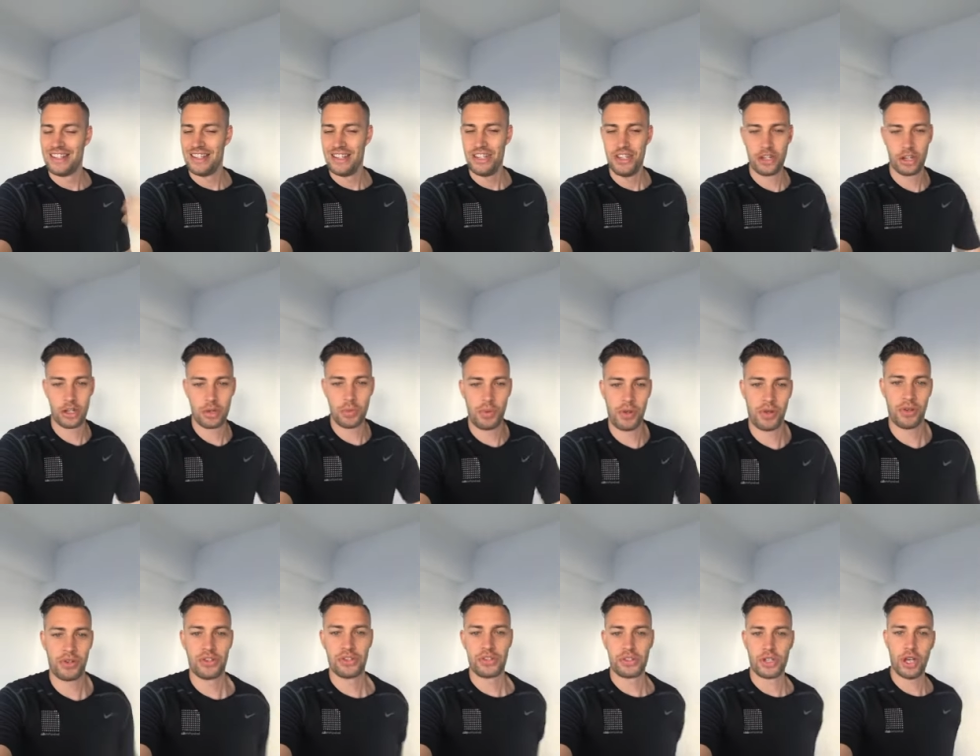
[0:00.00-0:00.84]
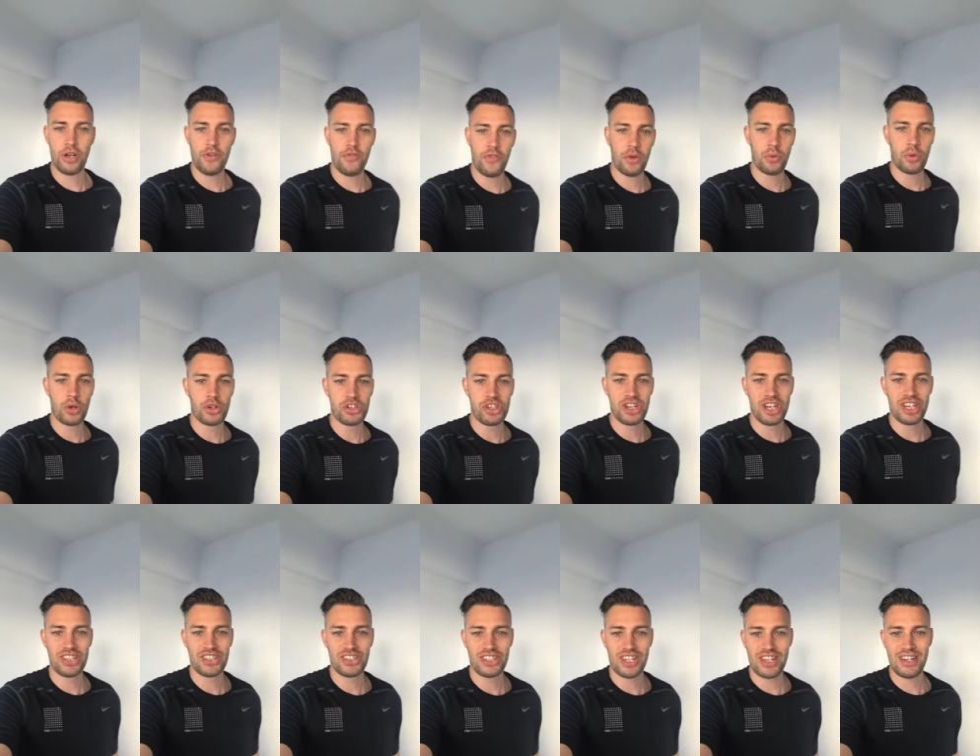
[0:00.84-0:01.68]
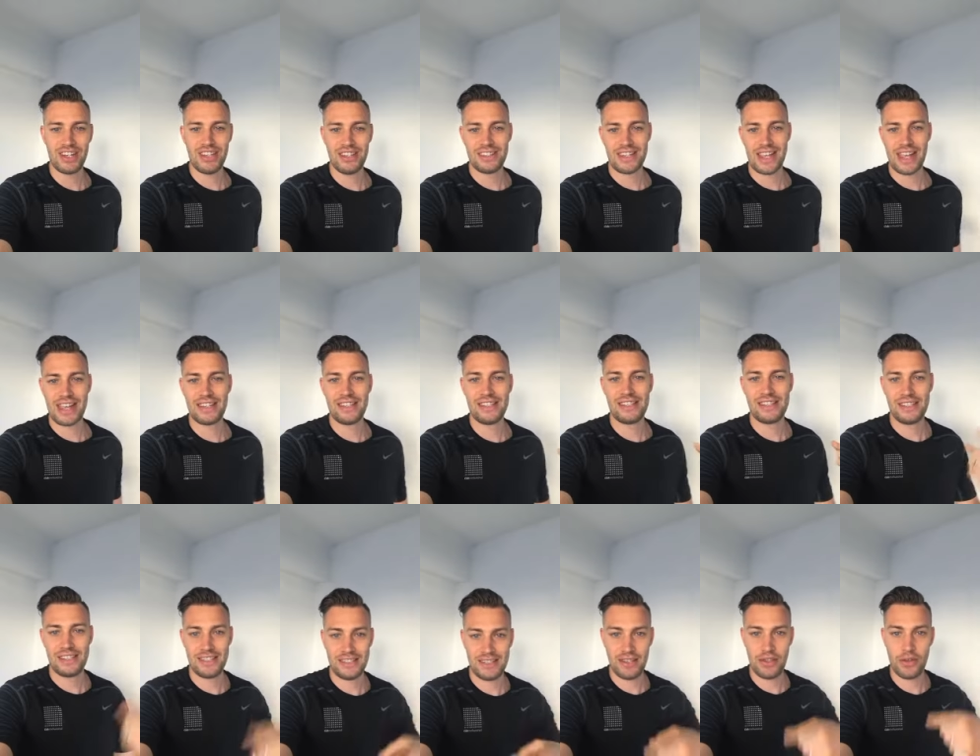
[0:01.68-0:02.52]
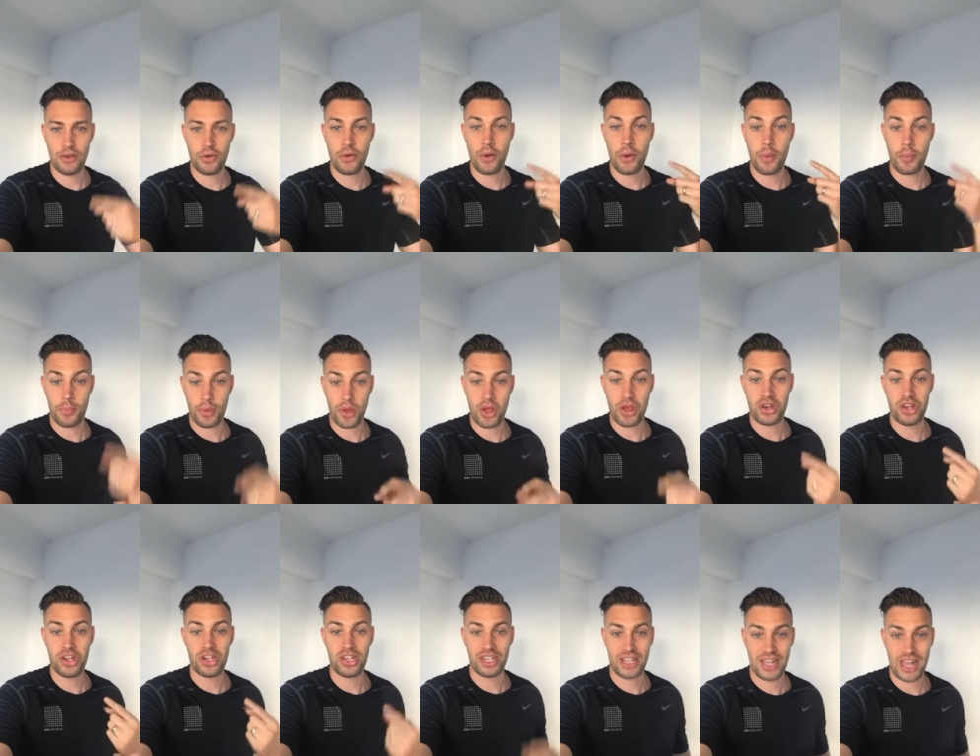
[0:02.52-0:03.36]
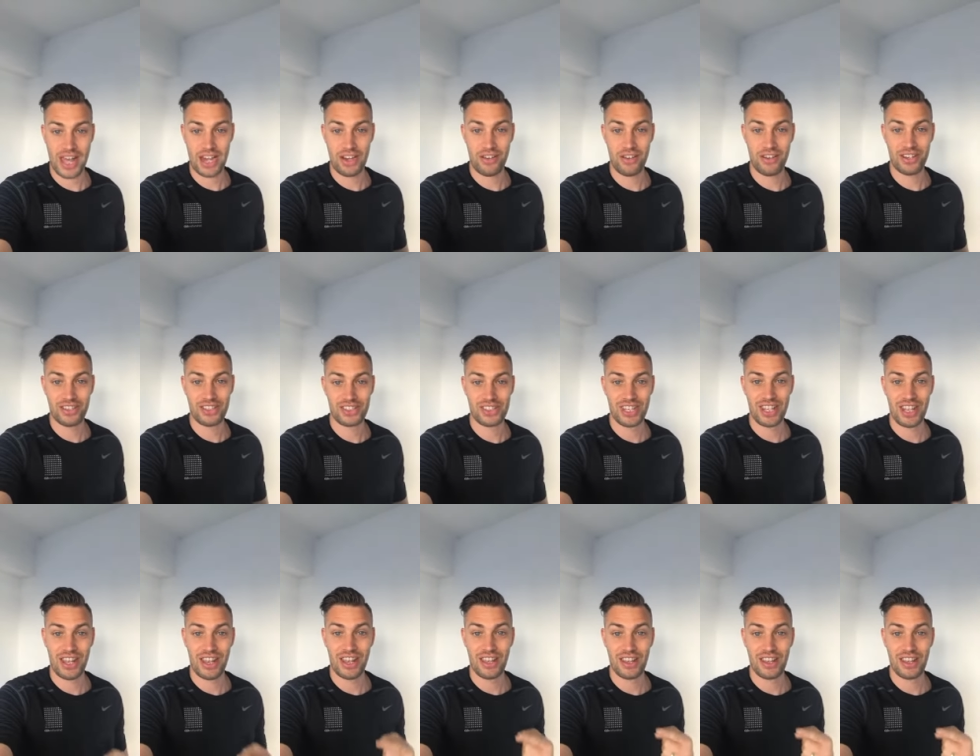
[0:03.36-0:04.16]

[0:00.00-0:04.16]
You could be on the sofa watching EastEnders and still burning calories.